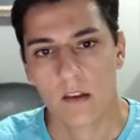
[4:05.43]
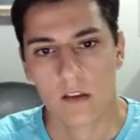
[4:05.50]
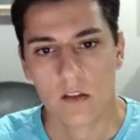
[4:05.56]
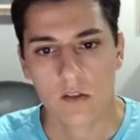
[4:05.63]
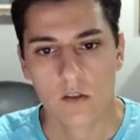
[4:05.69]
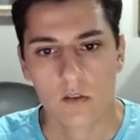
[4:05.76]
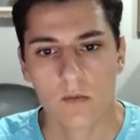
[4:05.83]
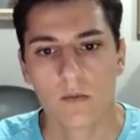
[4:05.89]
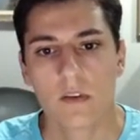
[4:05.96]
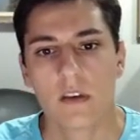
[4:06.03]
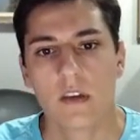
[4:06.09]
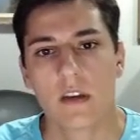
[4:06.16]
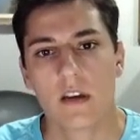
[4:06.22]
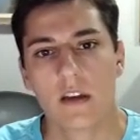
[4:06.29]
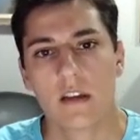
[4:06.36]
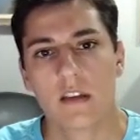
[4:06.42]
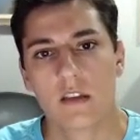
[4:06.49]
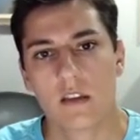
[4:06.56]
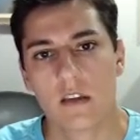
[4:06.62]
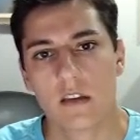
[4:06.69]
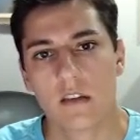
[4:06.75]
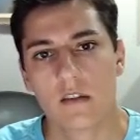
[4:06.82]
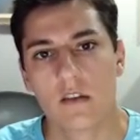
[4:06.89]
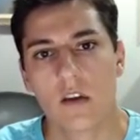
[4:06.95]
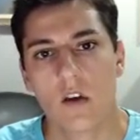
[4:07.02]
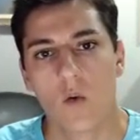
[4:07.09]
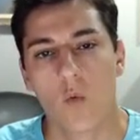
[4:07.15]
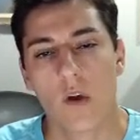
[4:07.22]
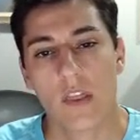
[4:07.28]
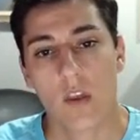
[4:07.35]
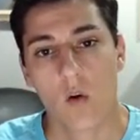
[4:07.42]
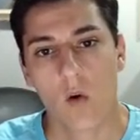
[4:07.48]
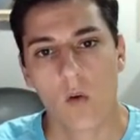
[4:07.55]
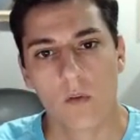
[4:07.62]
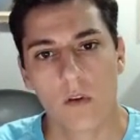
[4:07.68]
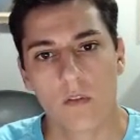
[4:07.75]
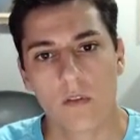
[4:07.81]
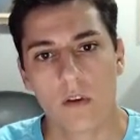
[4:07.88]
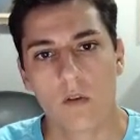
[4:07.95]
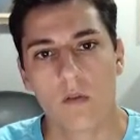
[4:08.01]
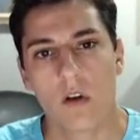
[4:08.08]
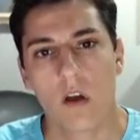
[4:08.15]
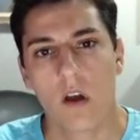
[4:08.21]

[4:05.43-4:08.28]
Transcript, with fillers: So here it is one overview